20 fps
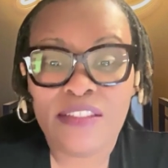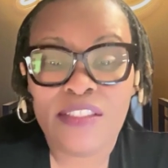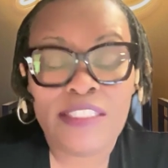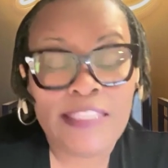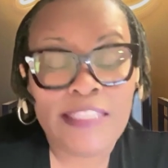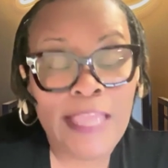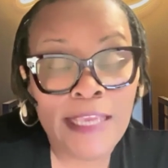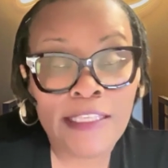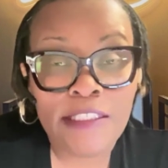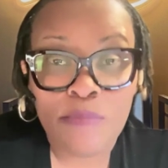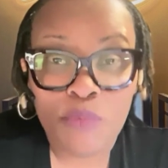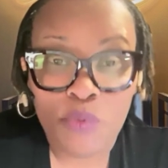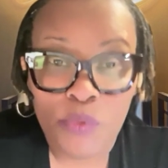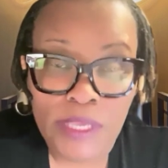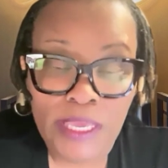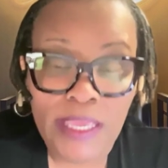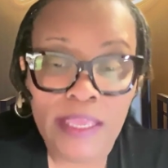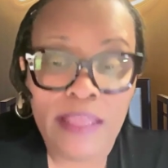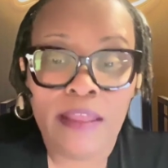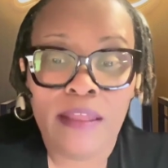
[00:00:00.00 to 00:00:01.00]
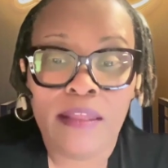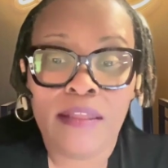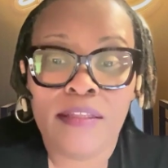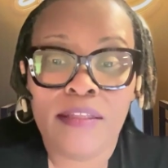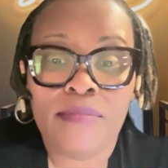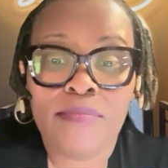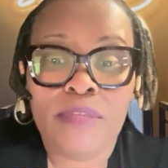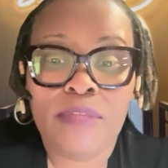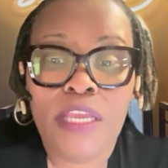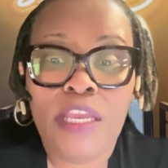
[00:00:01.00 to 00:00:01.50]
taxable
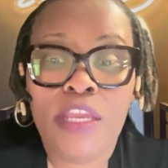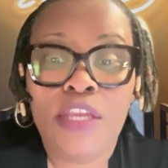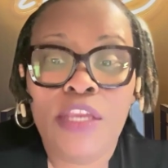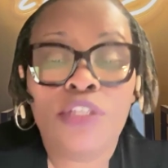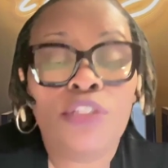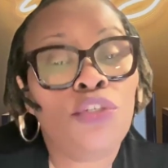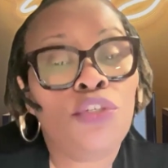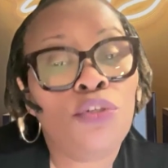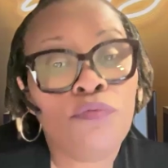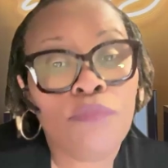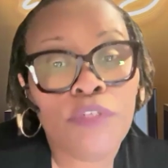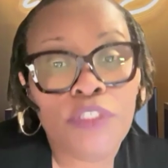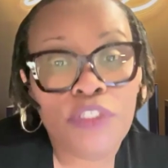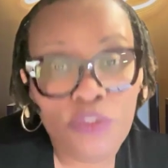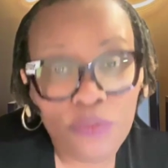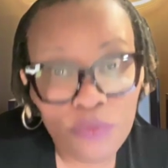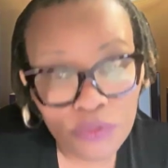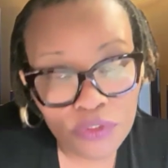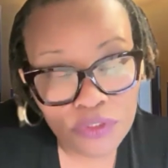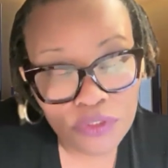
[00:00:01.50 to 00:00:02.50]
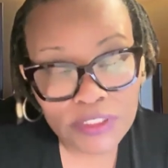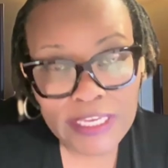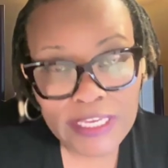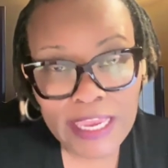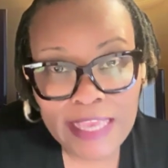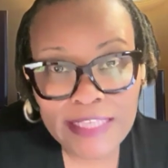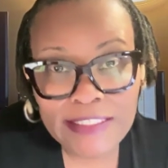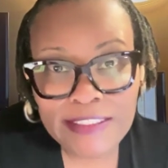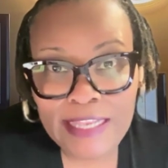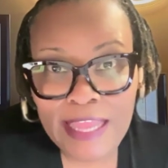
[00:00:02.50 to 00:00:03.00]
income to reduce your
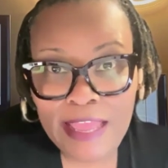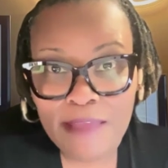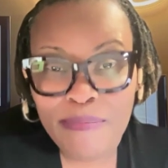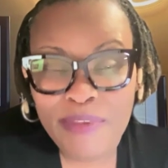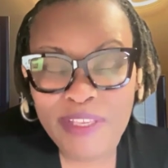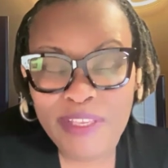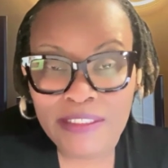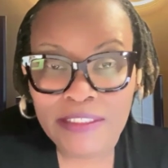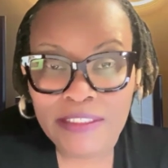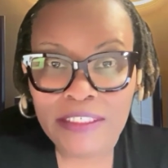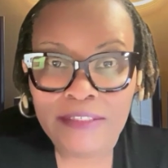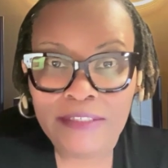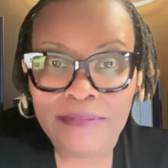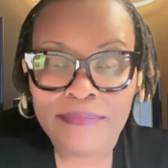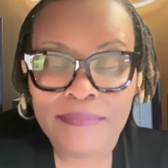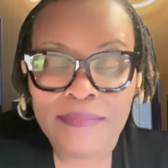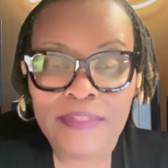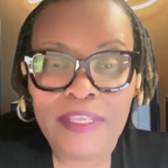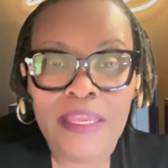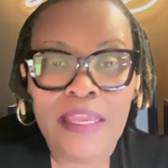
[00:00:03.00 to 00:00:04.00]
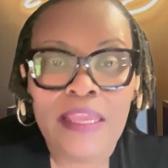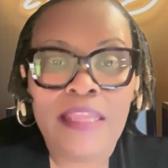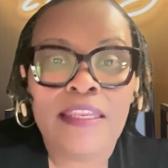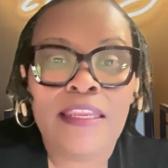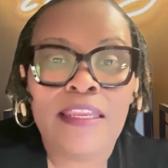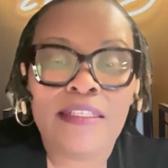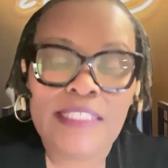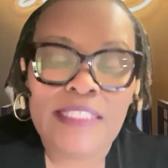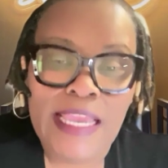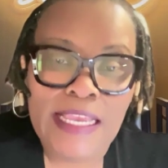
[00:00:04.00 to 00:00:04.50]
tax liability.
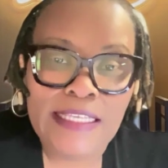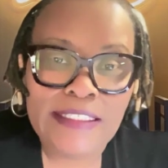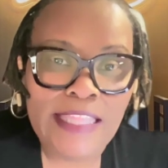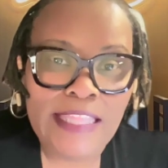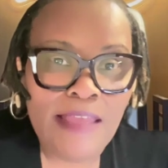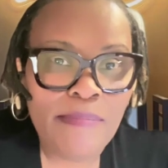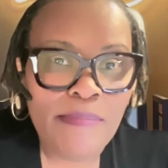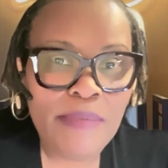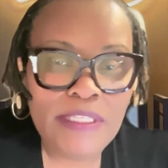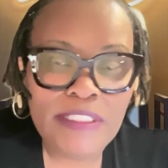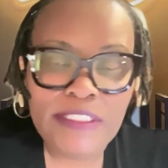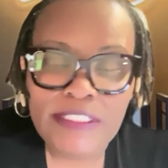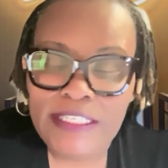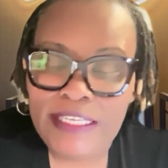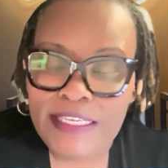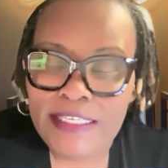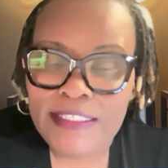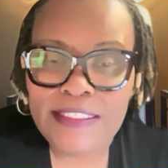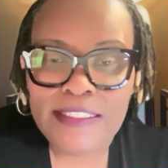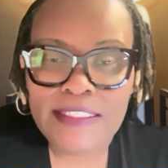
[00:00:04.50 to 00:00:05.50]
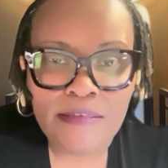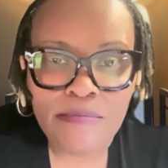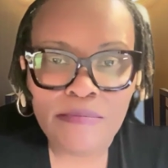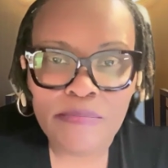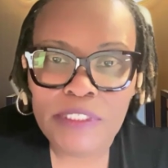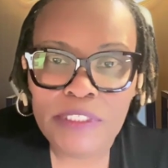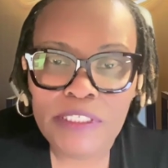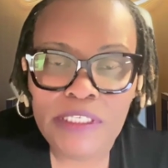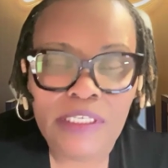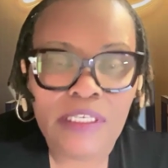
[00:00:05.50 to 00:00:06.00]
Now, tax liability is
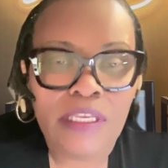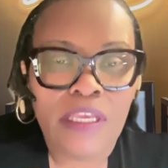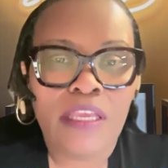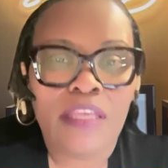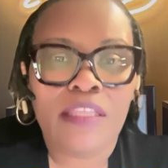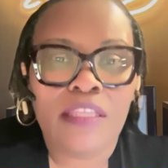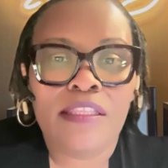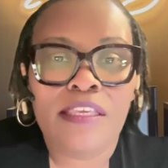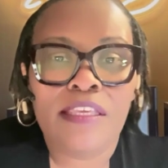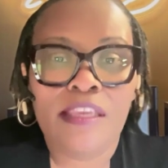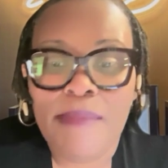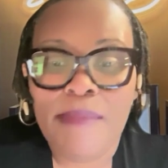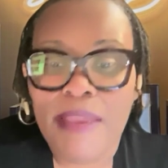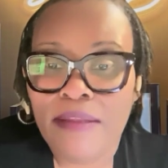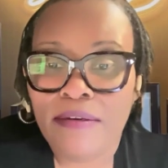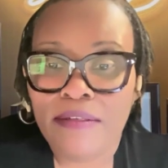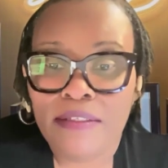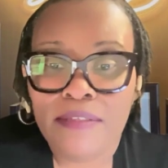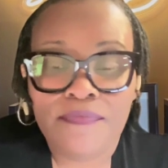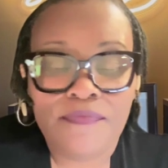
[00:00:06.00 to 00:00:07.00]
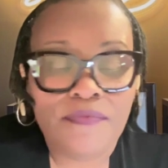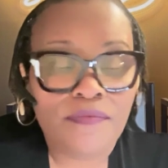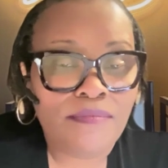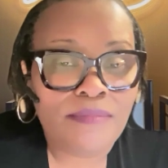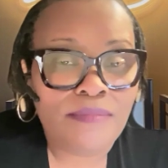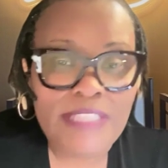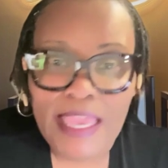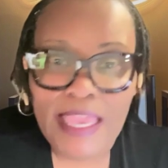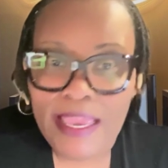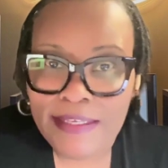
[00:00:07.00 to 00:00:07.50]
simply the amount of
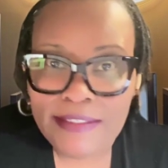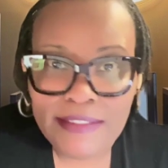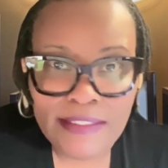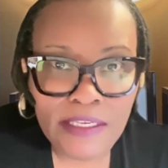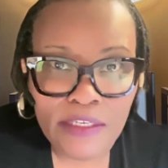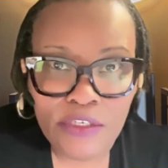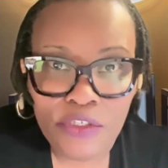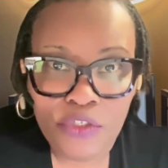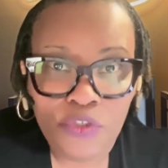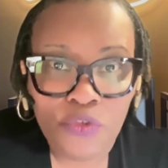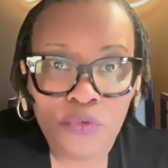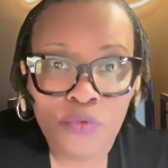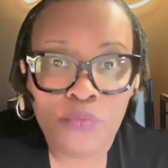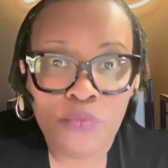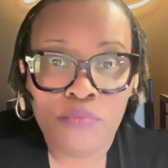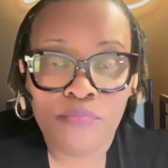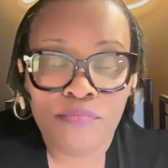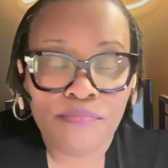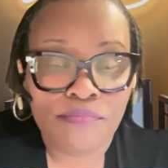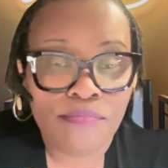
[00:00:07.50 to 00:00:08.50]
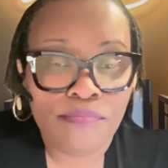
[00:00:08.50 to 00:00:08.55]
tax that you